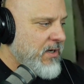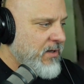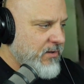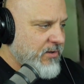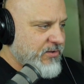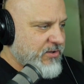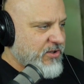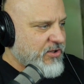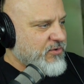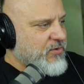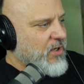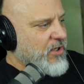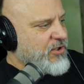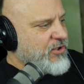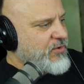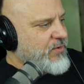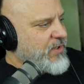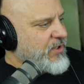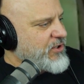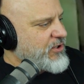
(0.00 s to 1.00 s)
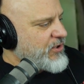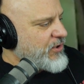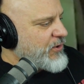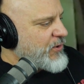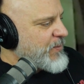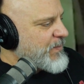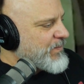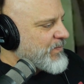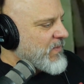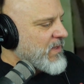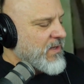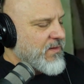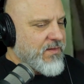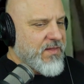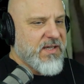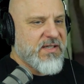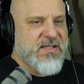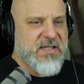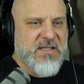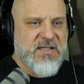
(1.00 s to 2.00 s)
There's a structure issue.
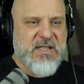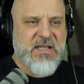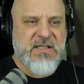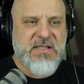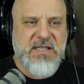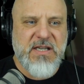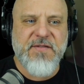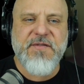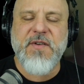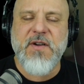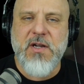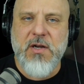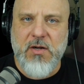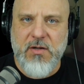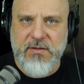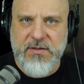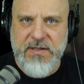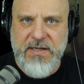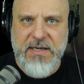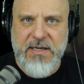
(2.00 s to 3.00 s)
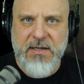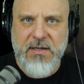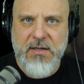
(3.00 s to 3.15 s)
This is the difficulty